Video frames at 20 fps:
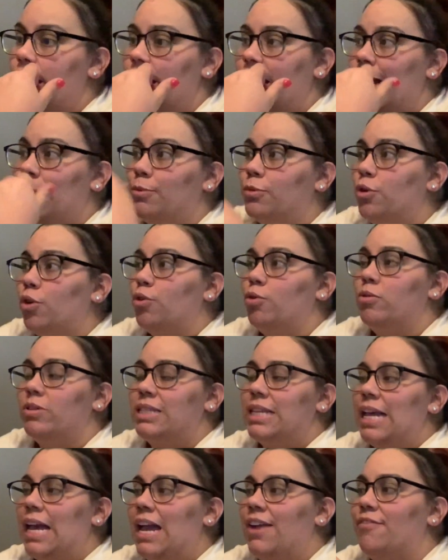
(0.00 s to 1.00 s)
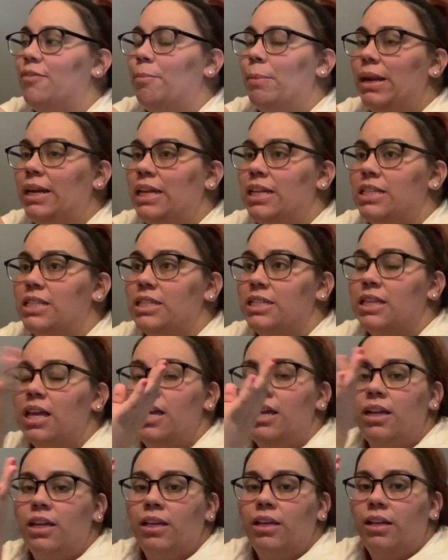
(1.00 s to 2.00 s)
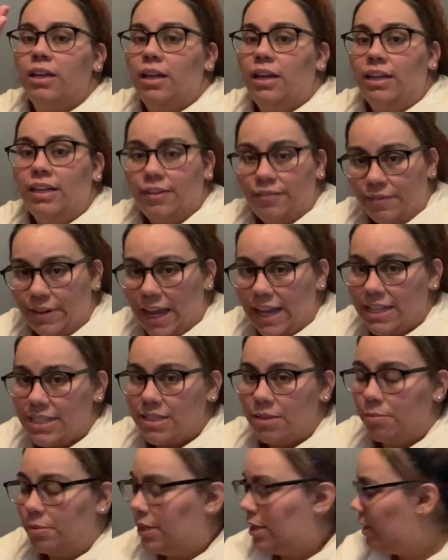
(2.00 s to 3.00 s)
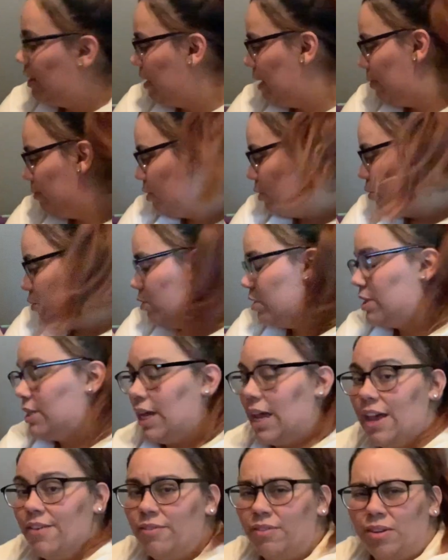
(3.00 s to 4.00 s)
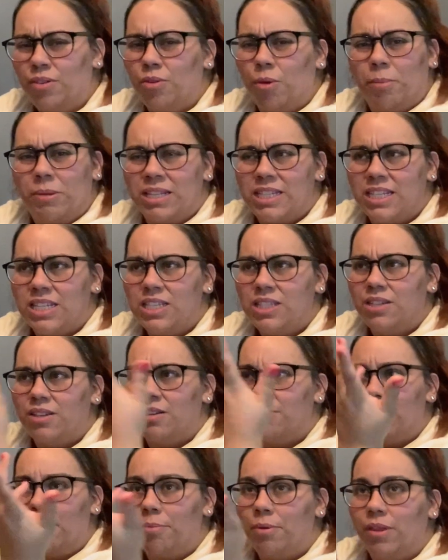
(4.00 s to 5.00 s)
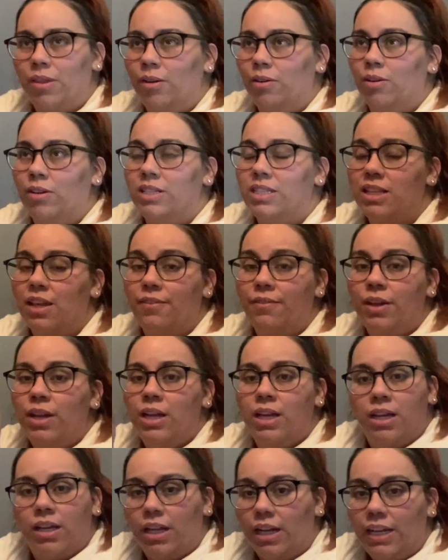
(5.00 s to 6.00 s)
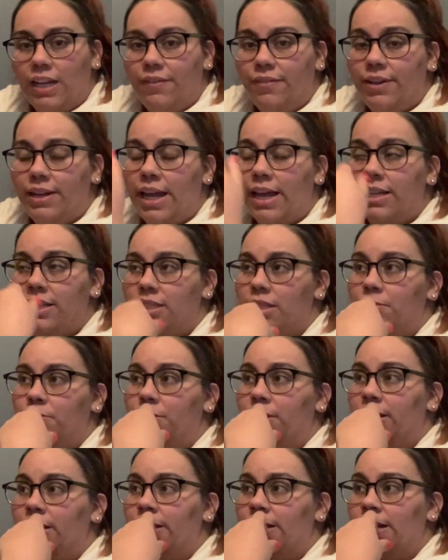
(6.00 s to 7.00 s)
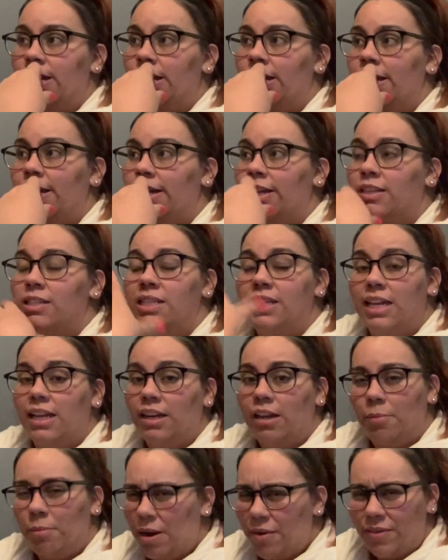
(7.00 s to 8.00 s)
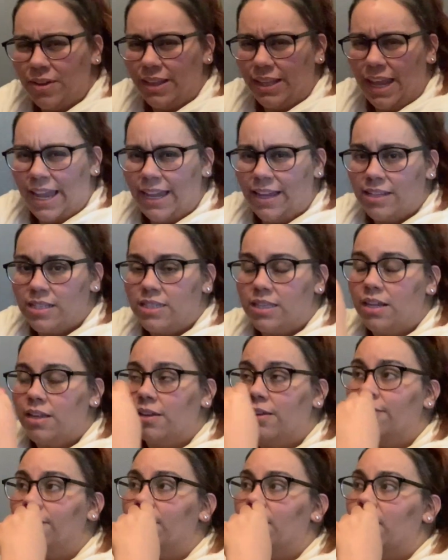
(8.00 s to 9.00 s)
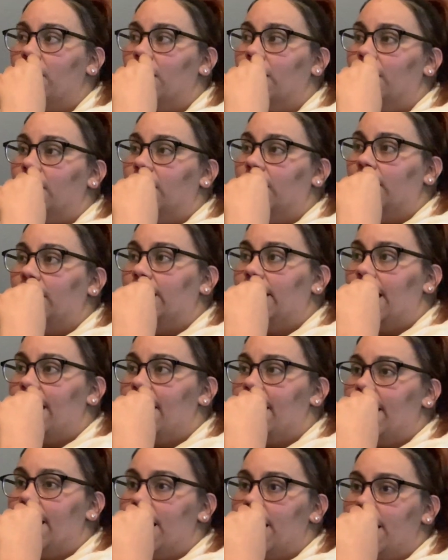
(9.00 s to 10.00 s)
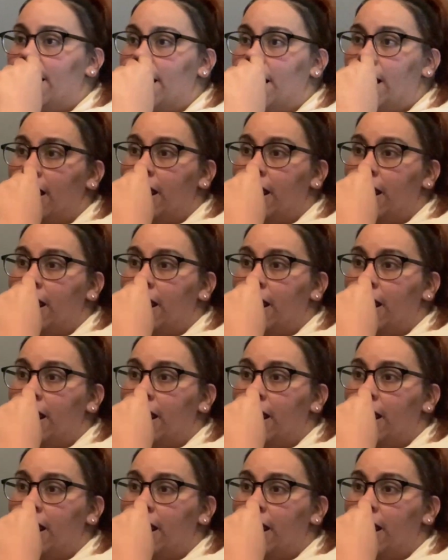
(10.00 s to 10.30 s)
I'm so used to having my nieces live next to me. I'm so used to having, you know, my sister, my brother-in-law and stuff living next to me, and like seeing them every day and stuff, that